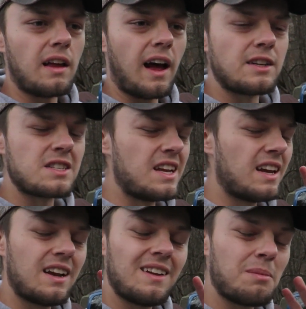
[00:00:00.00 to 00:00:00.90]
I just
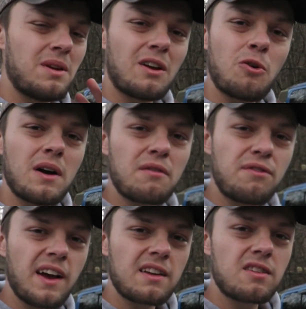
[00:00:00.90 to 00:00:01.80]
needed it to be a quick
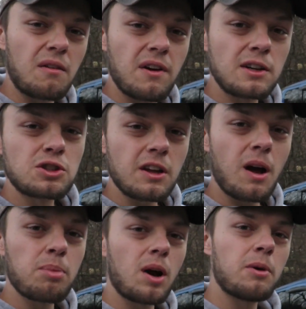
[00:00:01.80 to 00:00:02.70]
fix. Eventually,
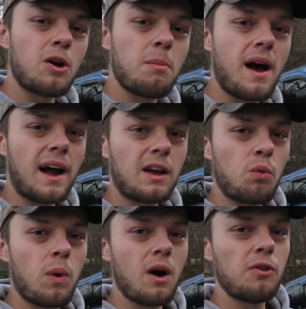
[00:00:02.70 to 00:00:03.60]
I'll probably go back
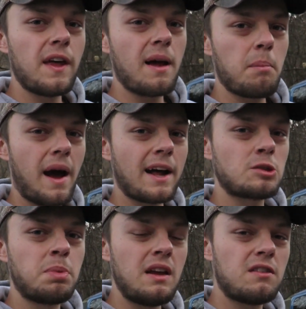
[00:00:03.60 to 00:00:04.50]
and weld that
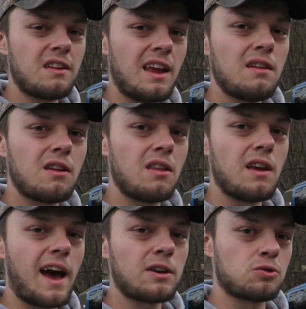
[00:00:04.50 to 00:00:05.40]
patch piece into
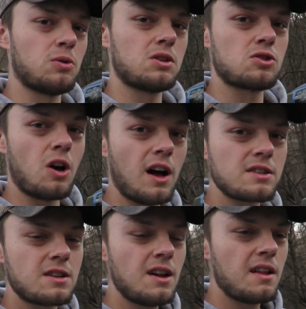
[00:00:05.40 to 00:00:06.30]
the actual
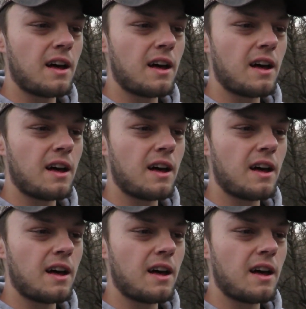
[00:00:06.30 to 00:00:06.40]
exhaust.